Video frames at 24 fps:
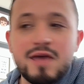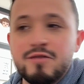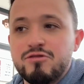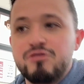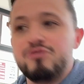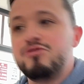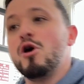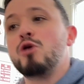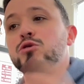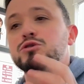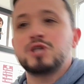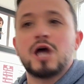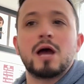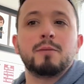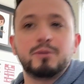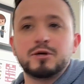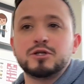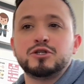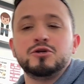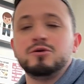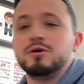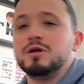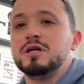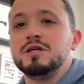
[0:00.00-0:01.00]
those
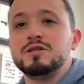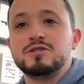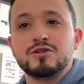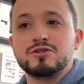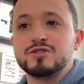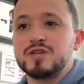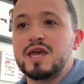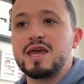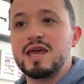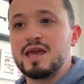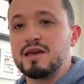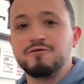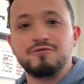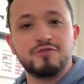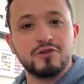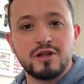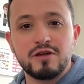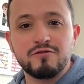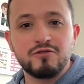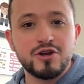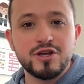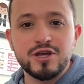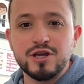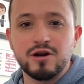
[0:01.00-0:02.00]
opportunities, there's a handful
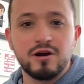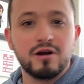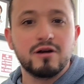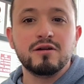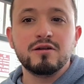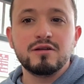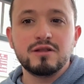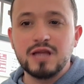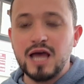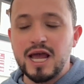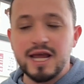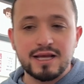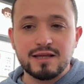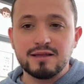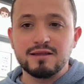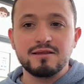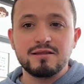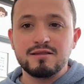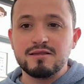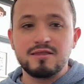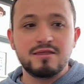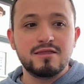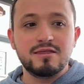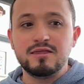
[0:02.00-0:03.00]
every year. Like
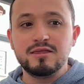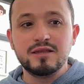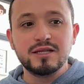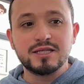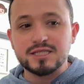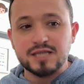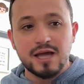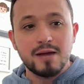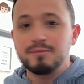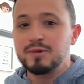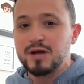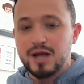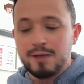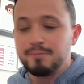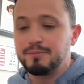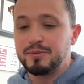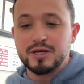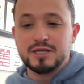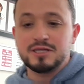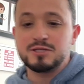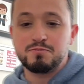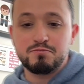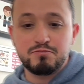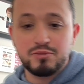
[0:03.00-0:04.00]
some
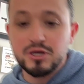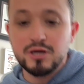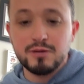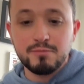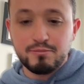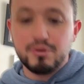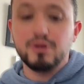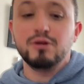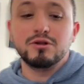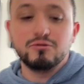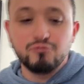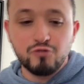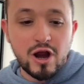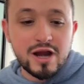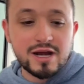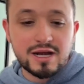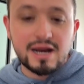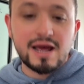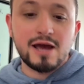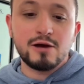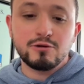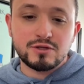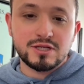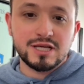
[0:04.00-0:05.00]
companies being built right
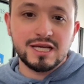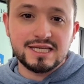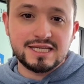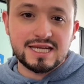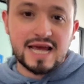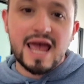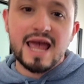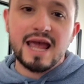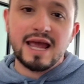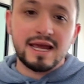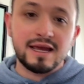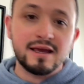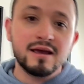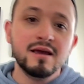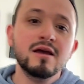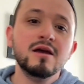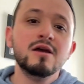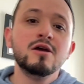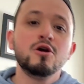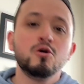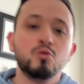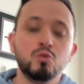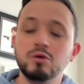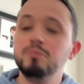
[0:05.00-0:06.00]
now today
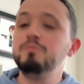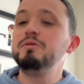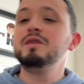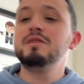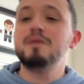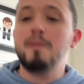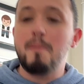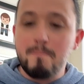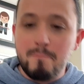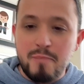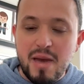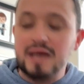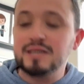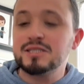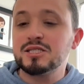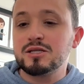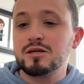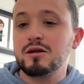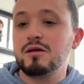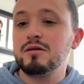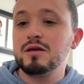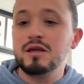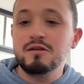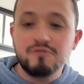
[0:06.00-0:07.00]
will be the
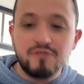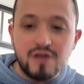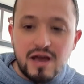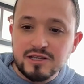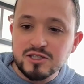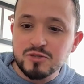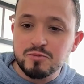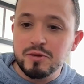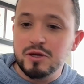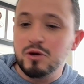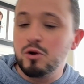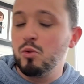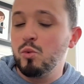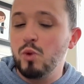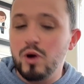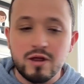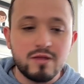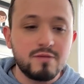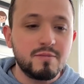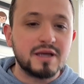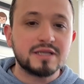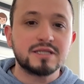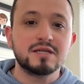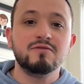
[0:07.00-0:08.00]
best investment or one
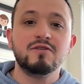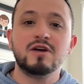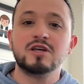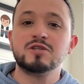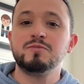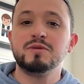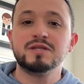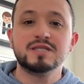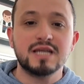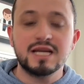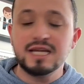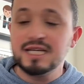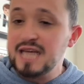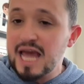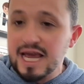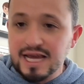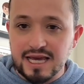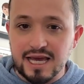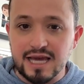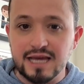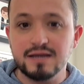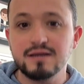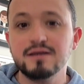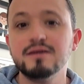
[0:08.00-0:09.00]
of the best investments in a
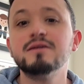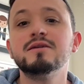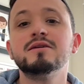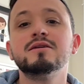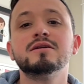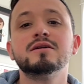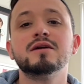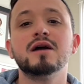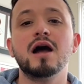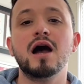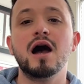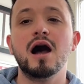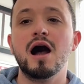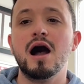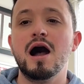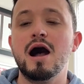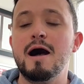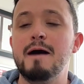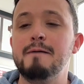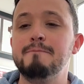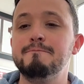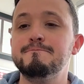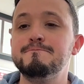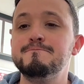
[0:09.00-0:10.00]
decade.
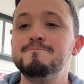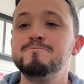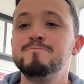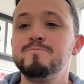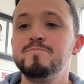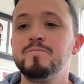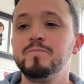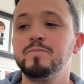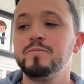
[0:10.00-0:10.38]
Um,